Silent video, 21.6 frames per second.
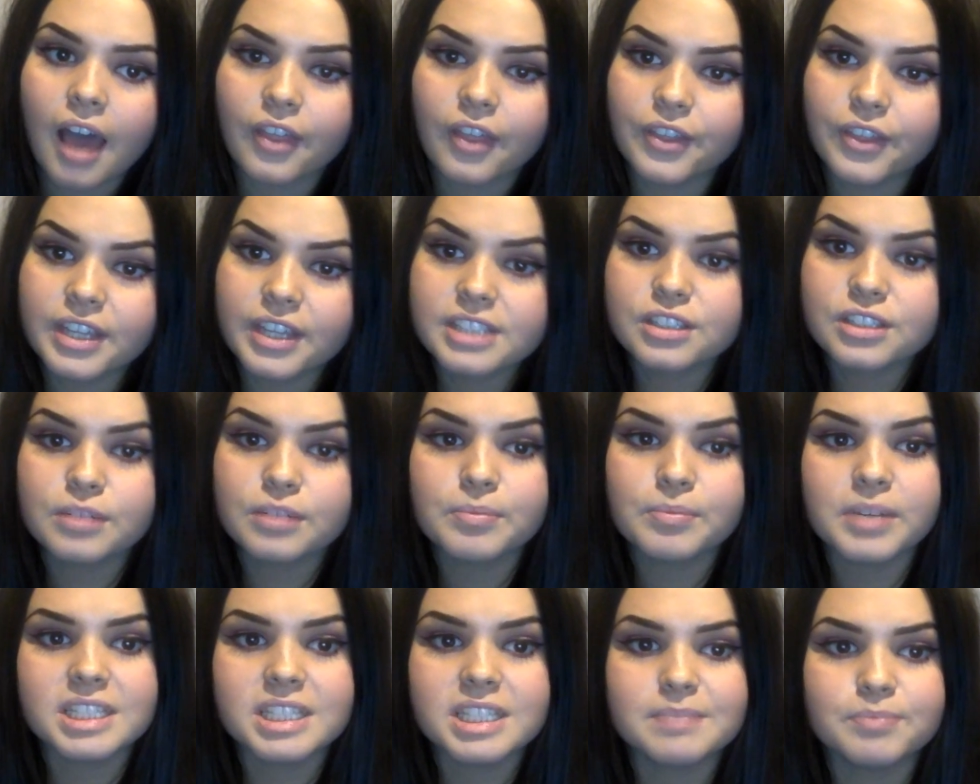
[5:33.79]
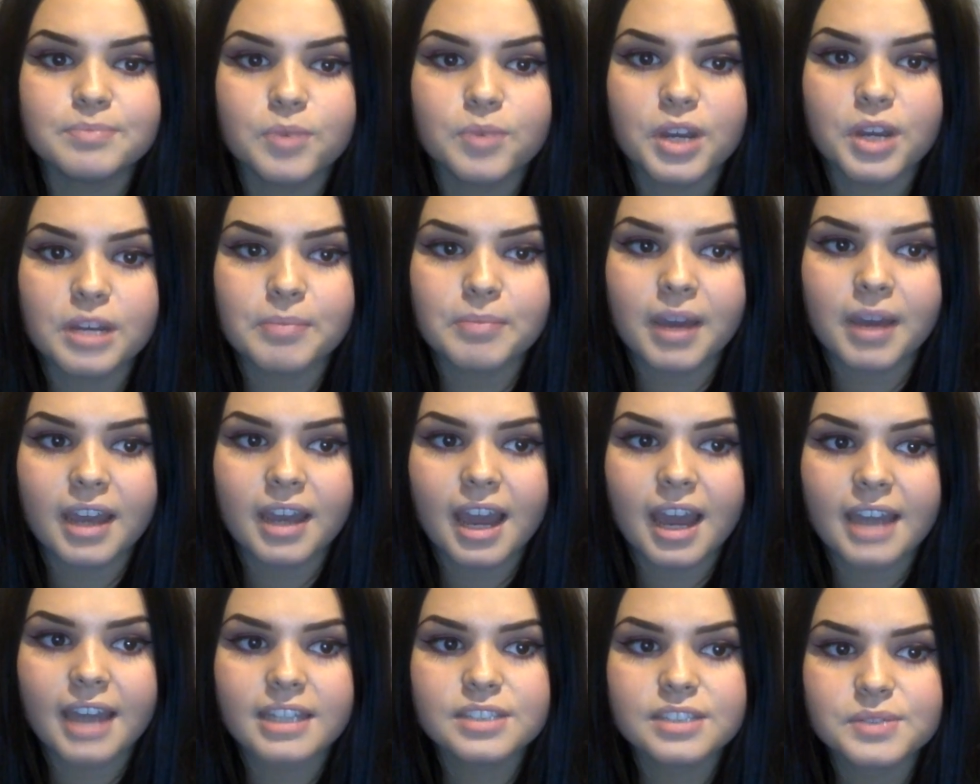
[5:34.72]
These companies work by
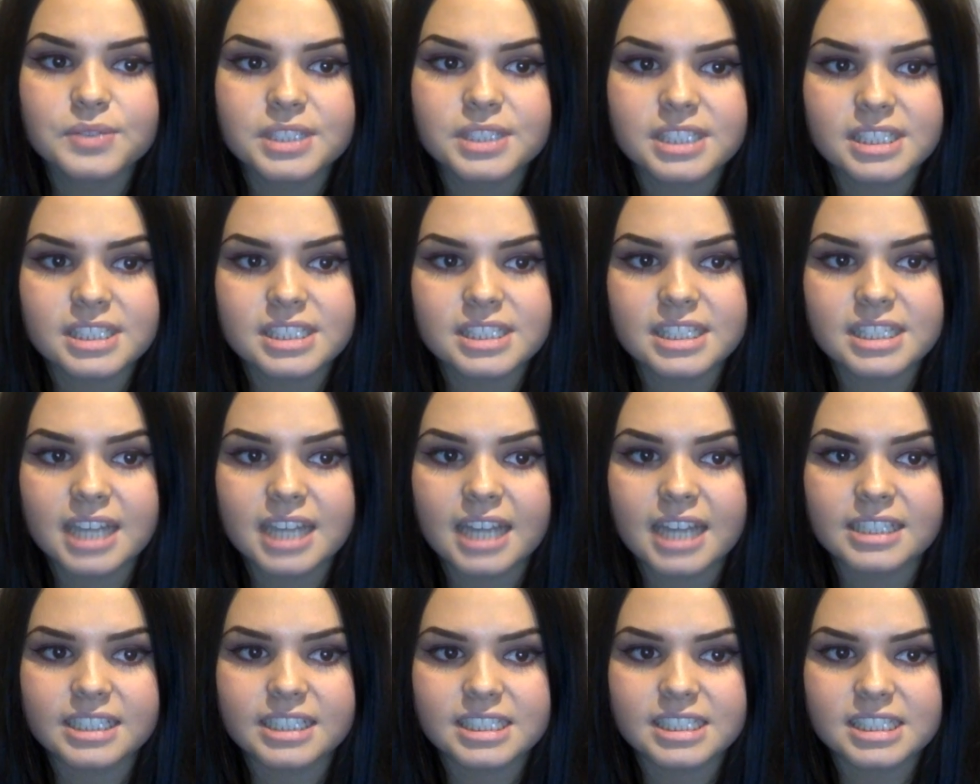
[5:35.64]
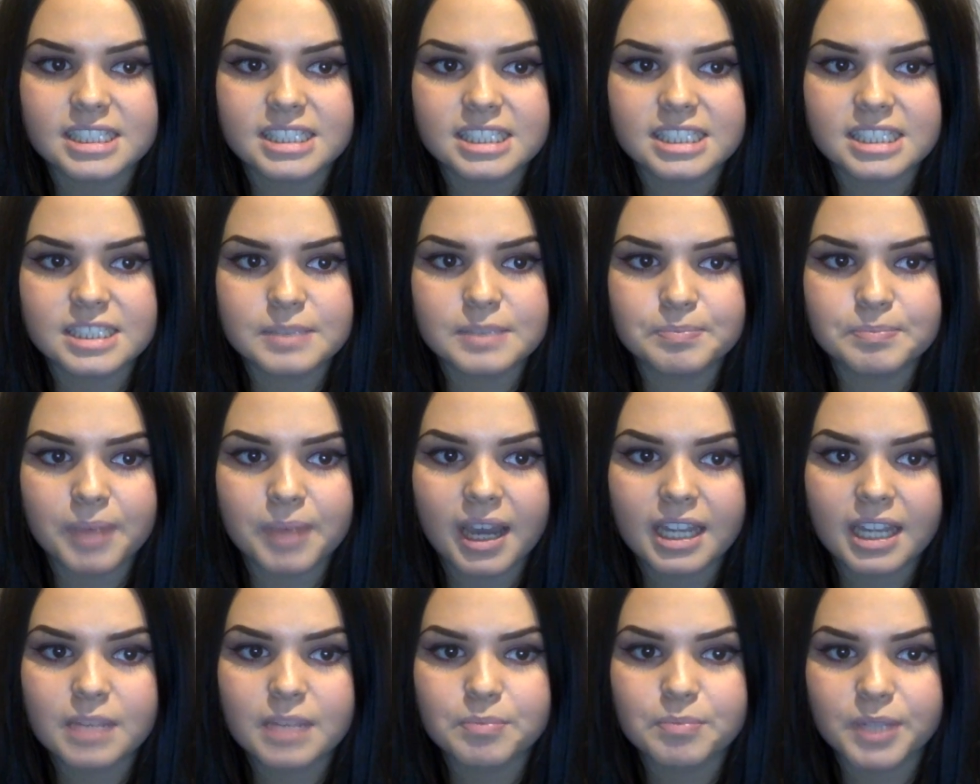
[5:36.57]
adding to existing ideas
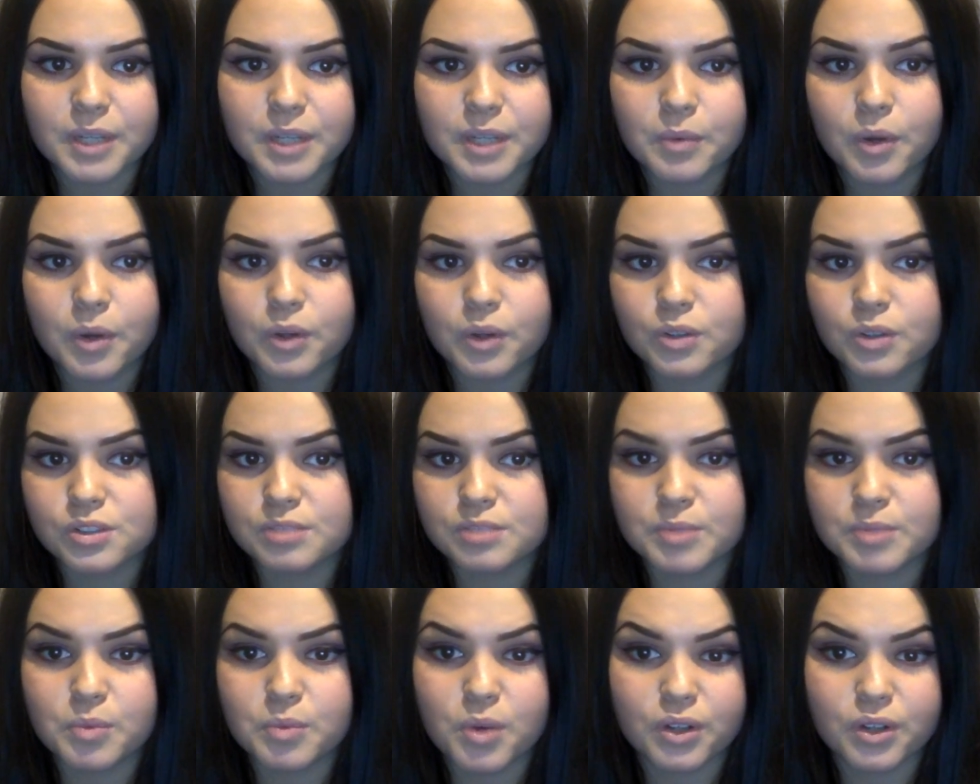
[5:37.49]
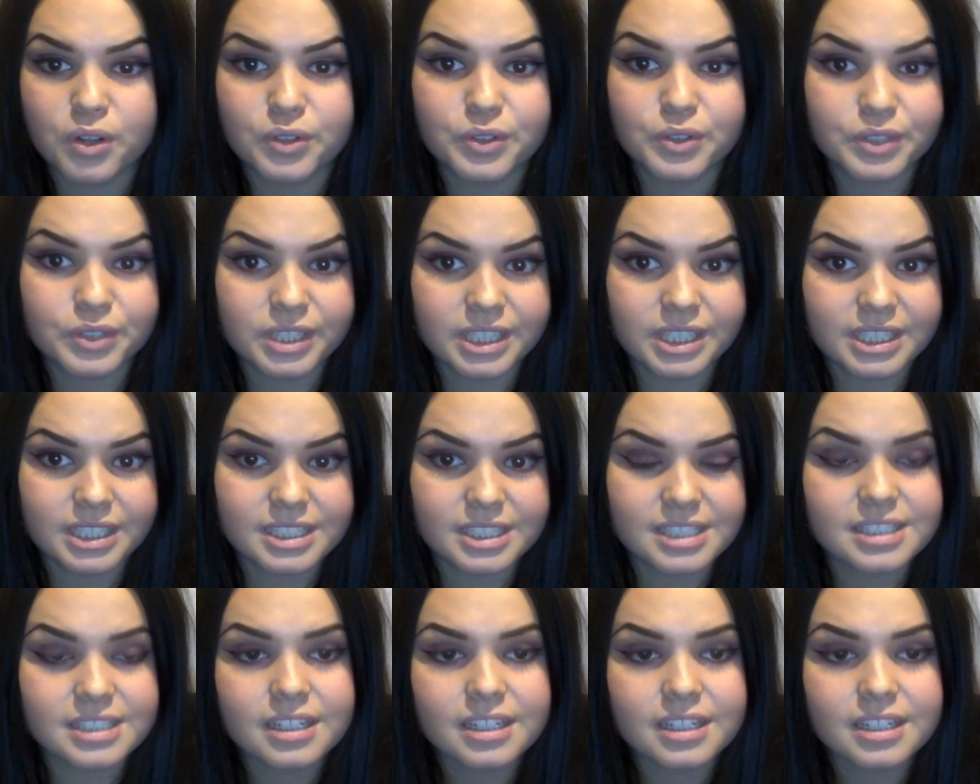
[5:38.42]
despite it being what customer want or need.